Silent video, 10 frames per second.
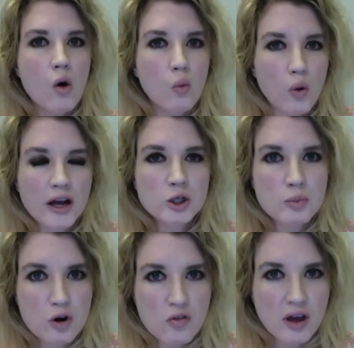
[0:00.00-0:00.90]
which
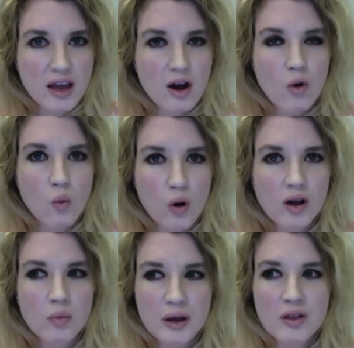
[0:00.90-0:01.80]
movie
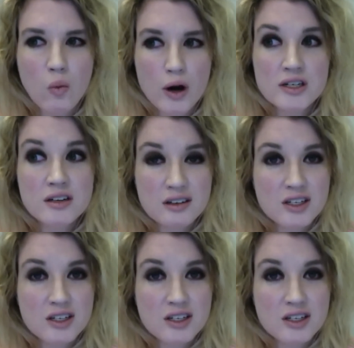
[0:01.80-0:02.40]
will be the one to,